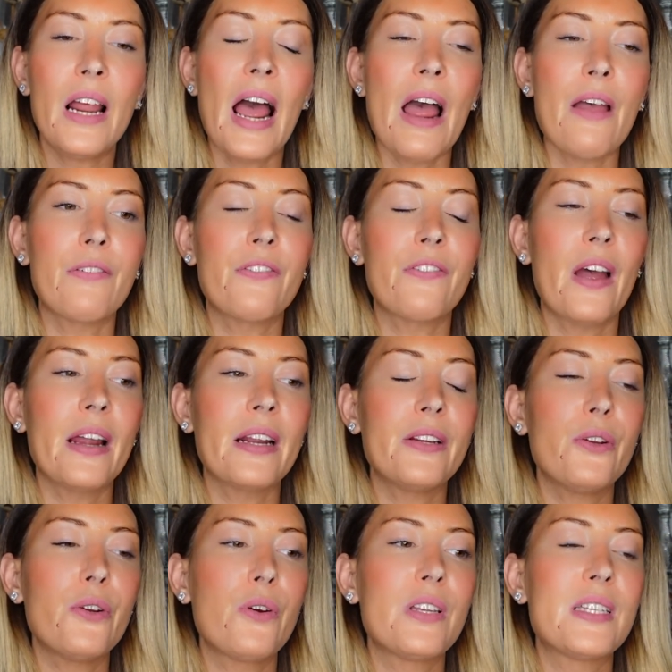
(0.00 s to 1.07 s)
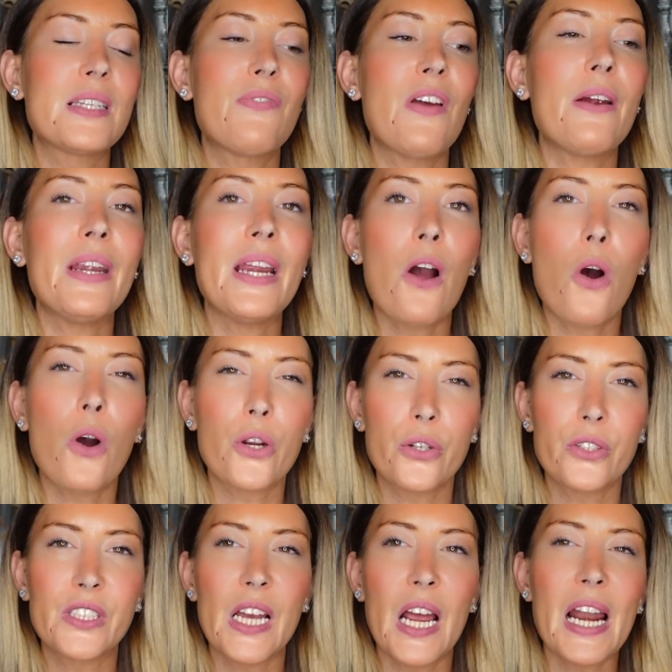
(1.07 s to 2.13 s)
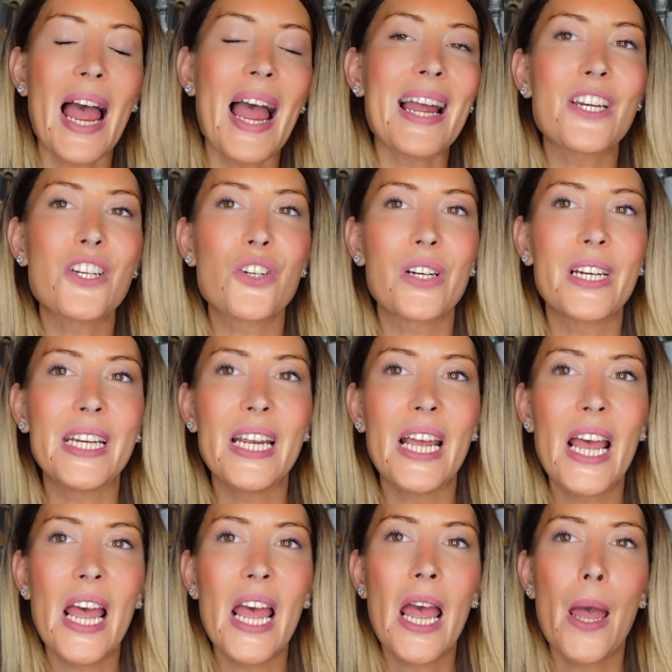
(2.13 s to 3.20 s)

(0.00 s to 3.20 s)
I find, you know, it's very oriental actually,